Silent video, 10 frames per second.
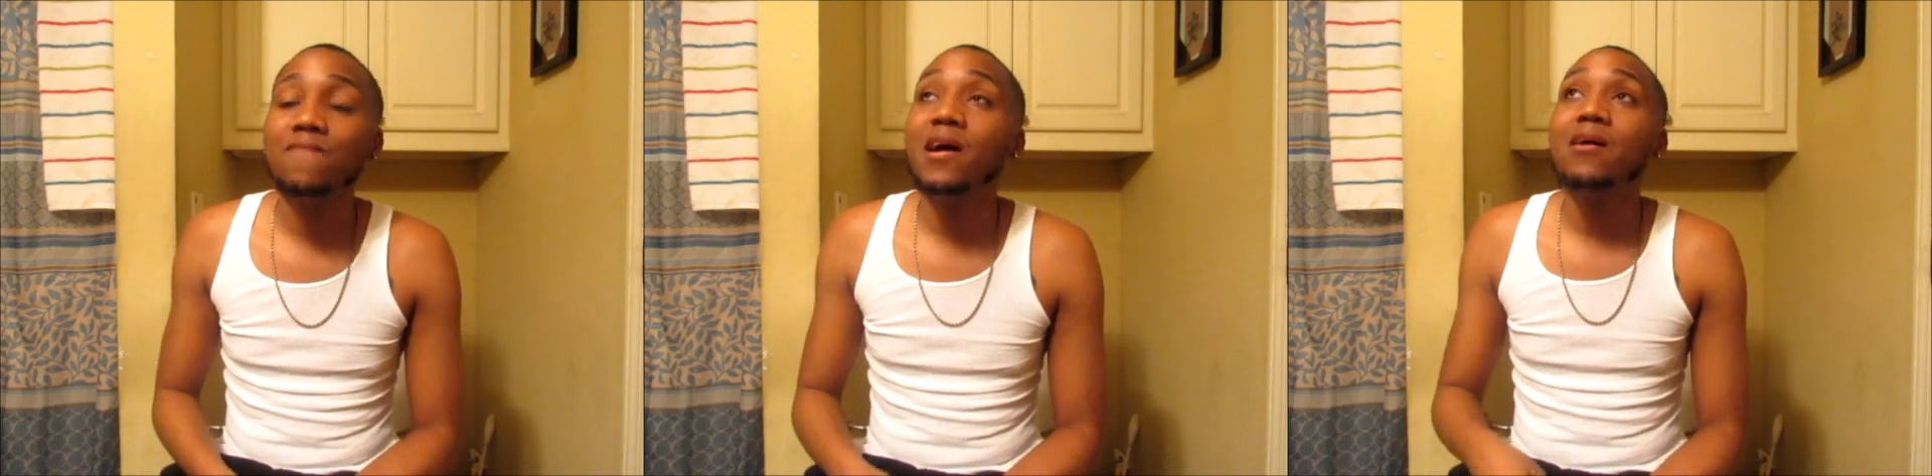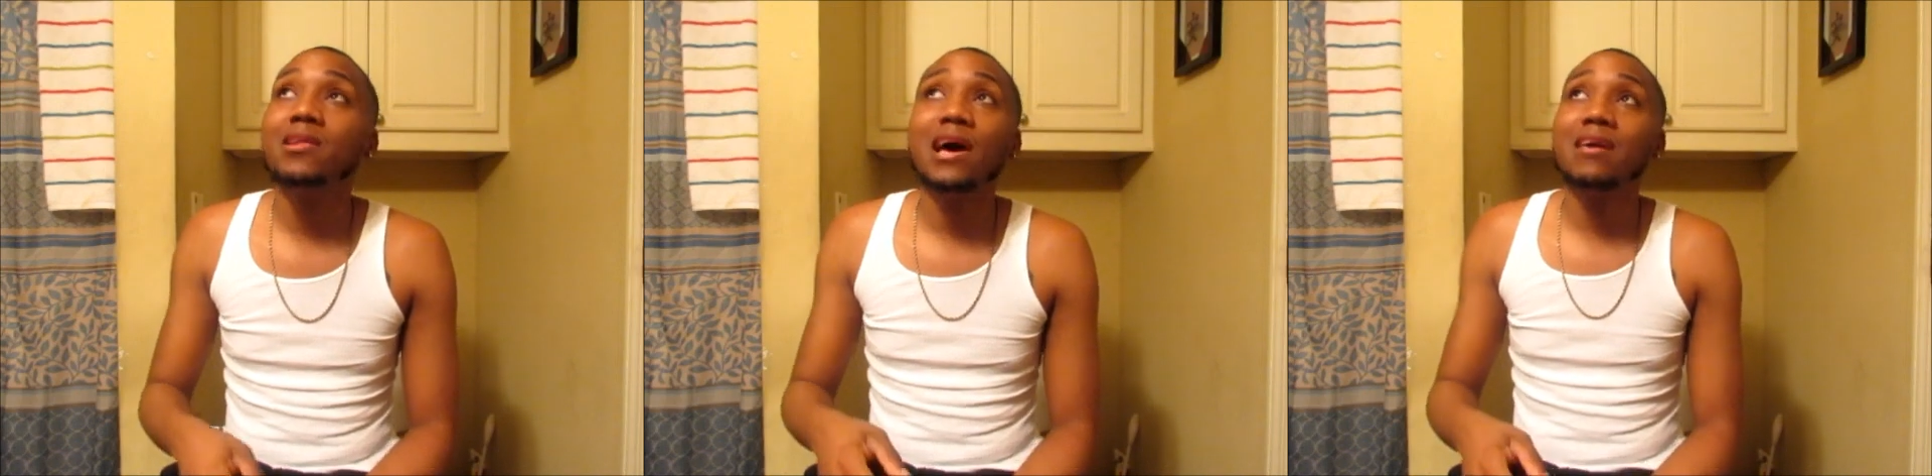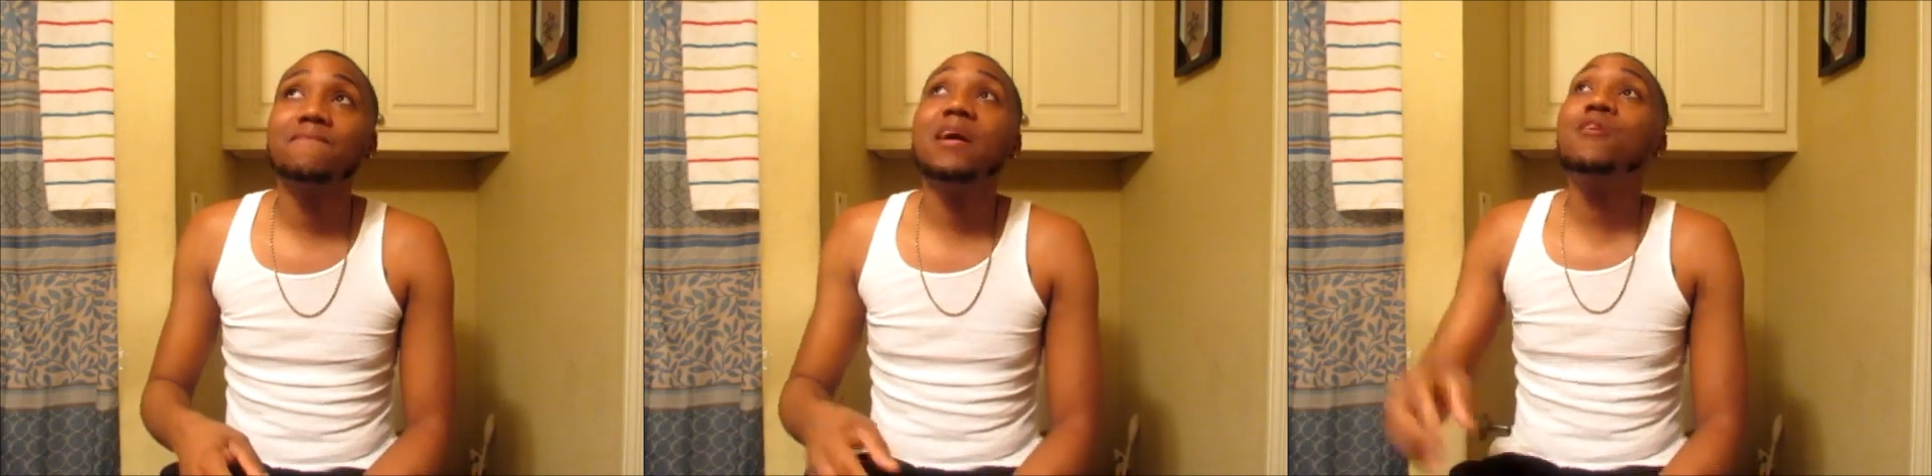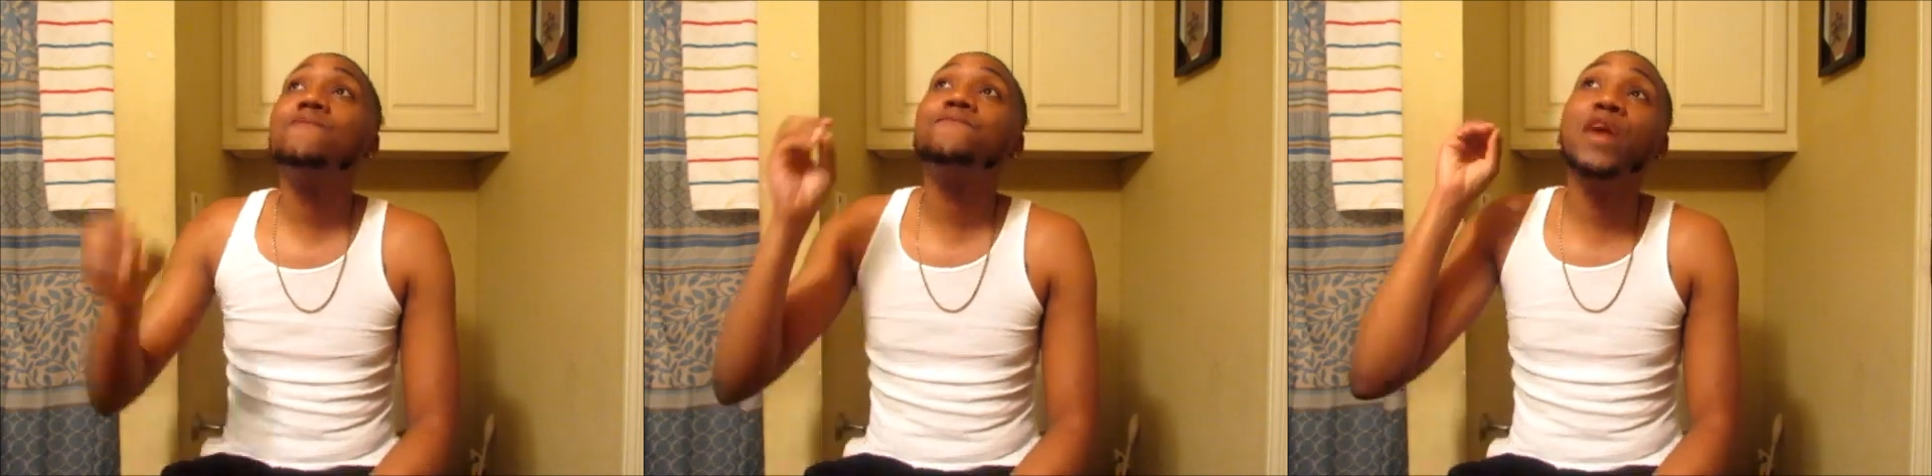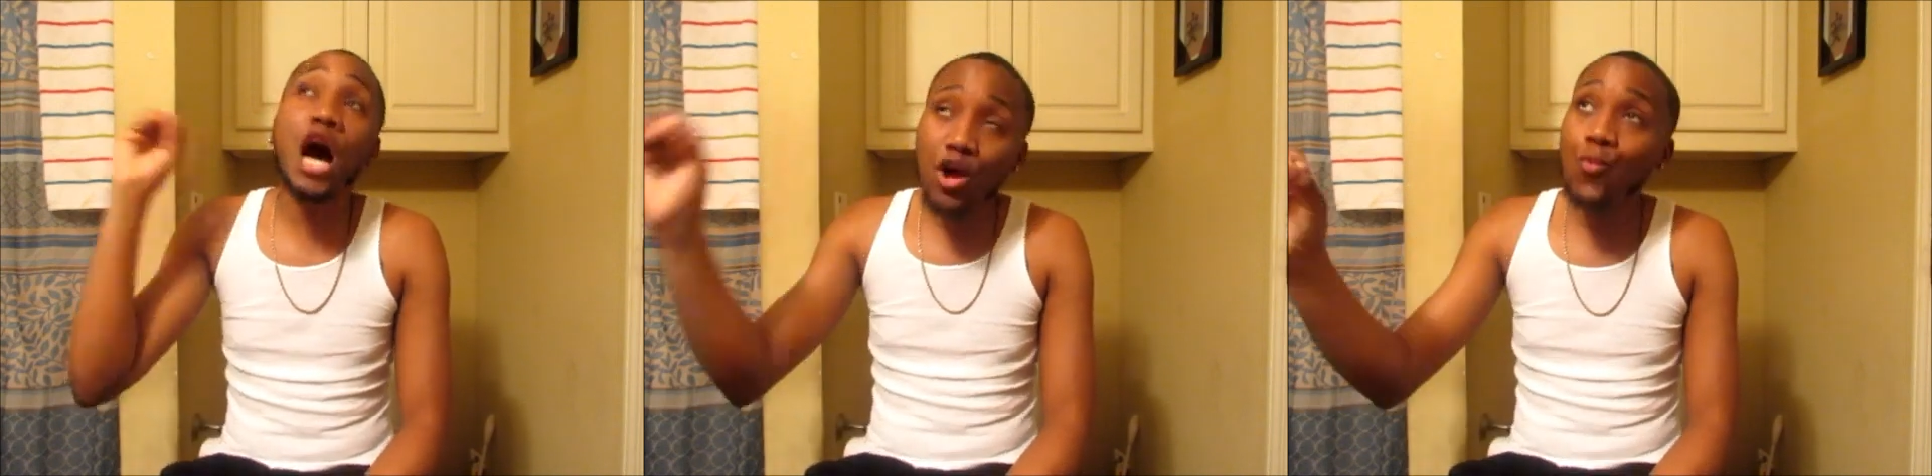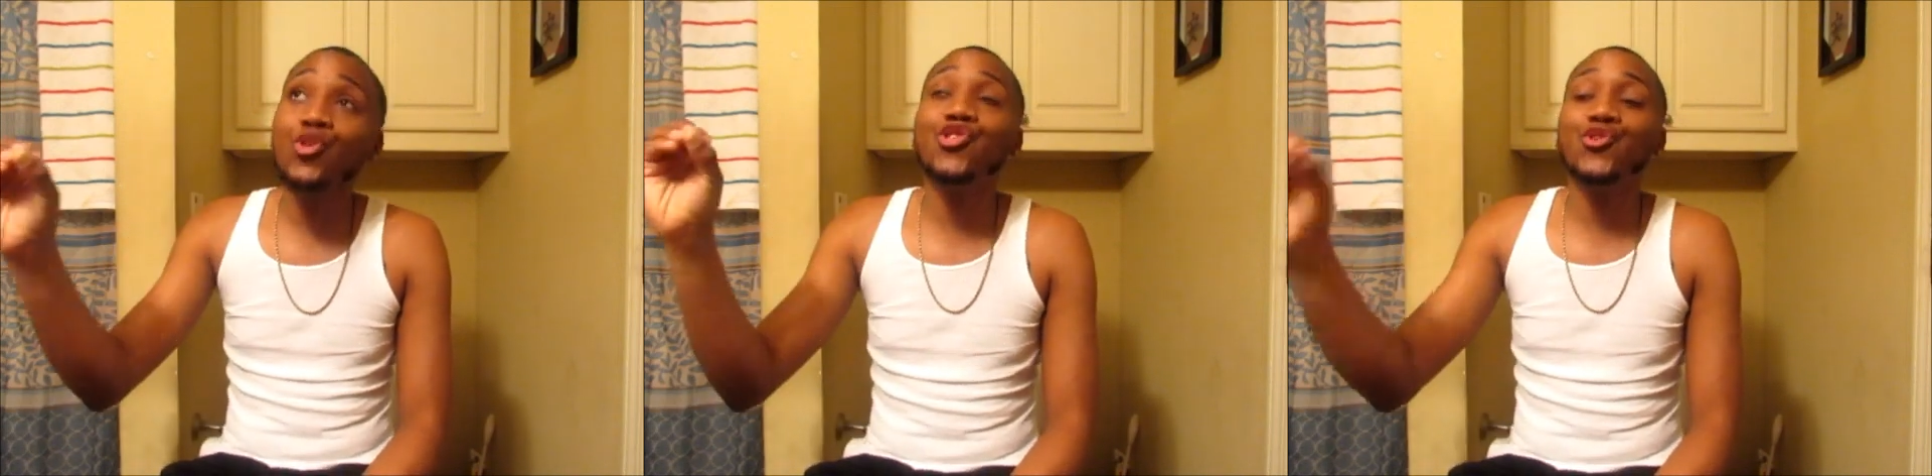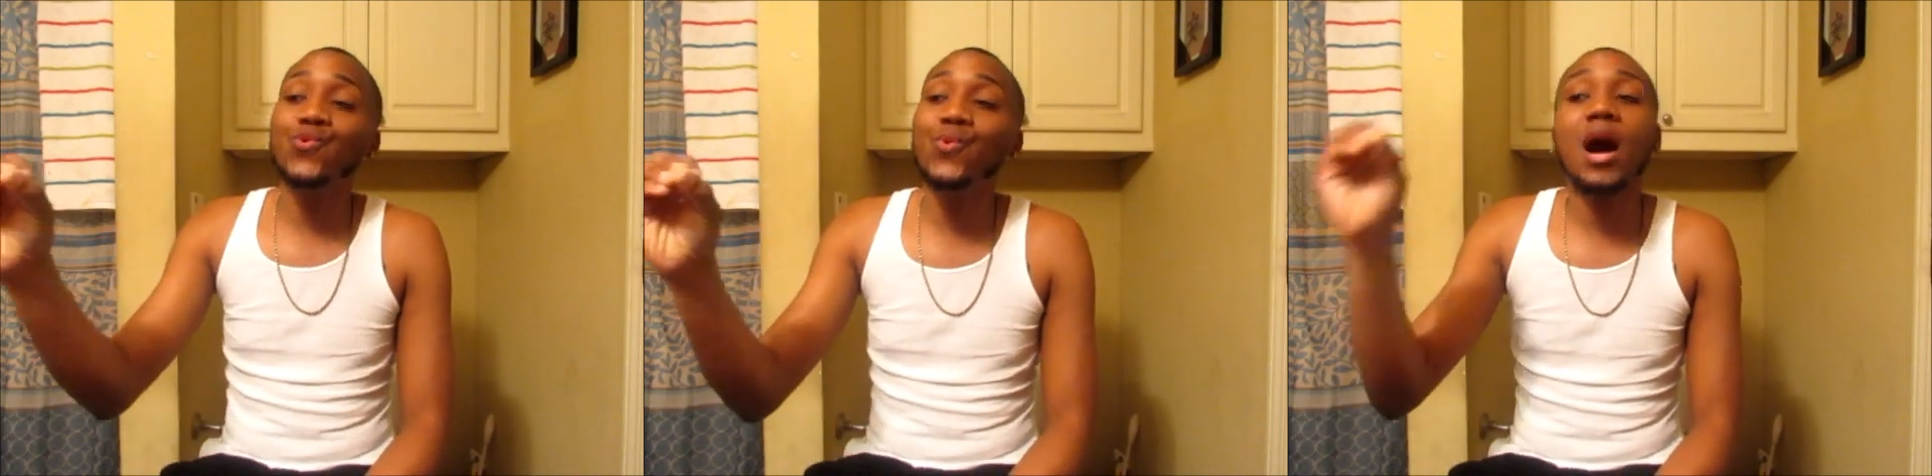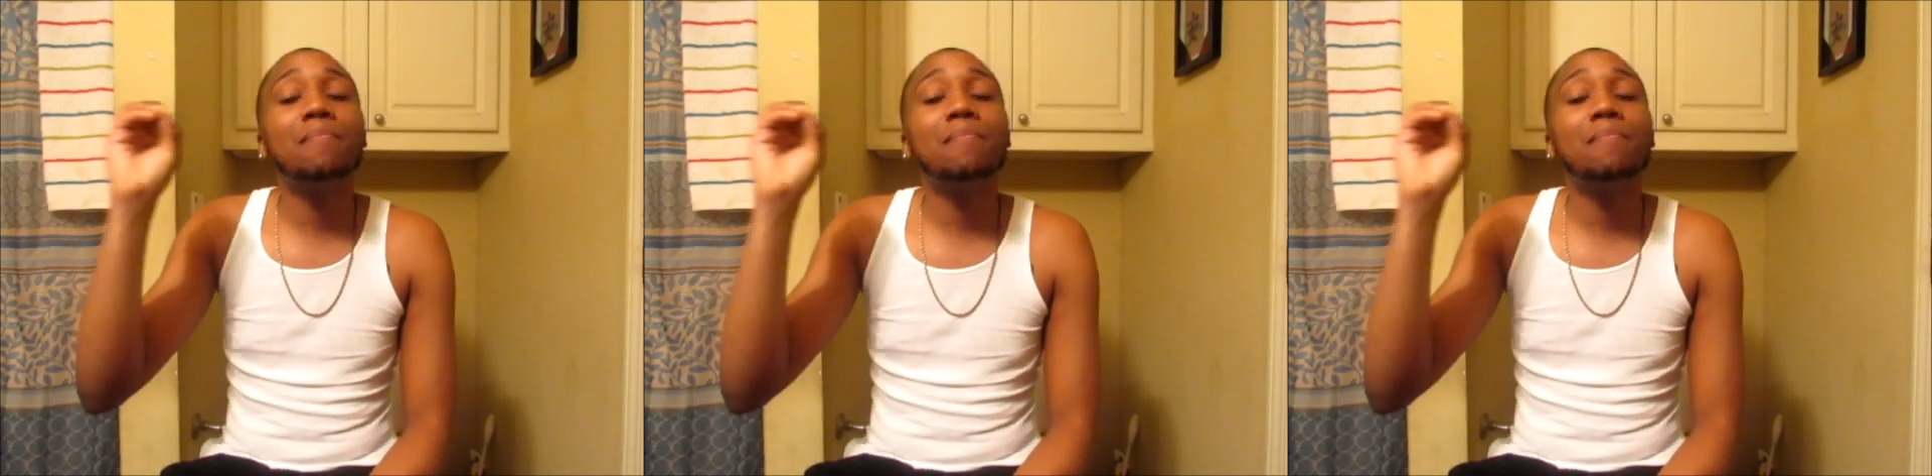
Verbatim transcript: If I like, if I don't fuck with you,